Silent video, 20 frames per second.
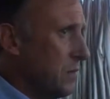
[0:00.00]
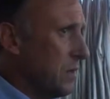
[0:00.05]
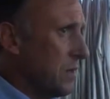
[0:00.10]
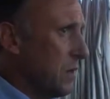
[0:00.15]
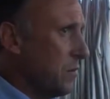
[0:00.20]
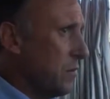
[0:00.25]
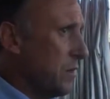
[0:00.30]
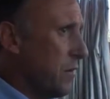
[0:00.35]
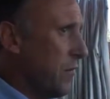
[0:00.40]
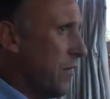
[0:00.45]

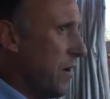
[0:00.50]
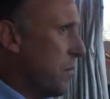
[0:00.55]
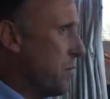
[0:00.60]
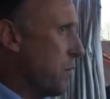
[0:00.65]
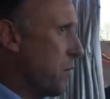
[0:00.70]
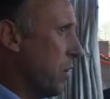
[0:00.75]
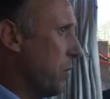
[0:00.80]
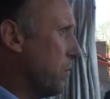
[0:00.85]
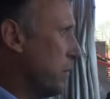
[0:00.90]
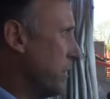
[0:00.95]
don't
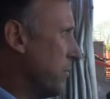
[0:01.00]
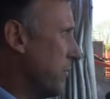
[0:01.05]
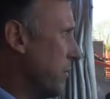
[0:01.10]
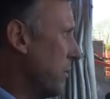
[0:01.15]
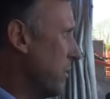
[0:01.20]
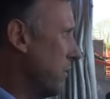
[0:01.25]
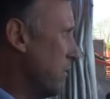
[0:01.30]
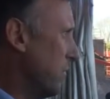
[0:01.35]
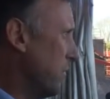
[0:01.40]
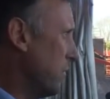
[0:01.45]
defend properly
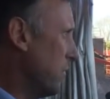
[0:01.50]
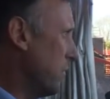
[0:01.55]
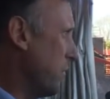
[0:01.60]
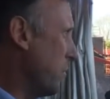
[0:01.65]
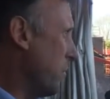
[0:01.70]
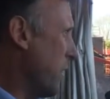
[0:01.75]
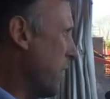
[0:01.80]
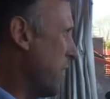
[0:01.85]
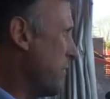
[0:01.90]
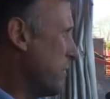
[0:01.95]
for
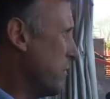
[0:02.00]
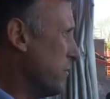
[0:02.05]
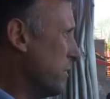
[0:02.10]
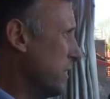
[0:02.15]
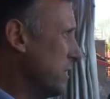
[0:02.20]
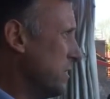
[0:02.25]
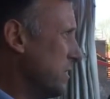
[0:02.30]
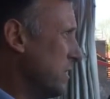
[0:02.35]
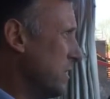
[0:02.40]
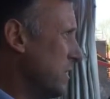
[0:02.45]
whatever
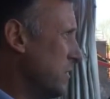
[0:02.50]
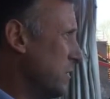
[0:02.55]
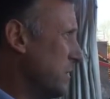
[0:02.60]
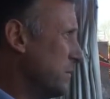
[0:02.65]
reason.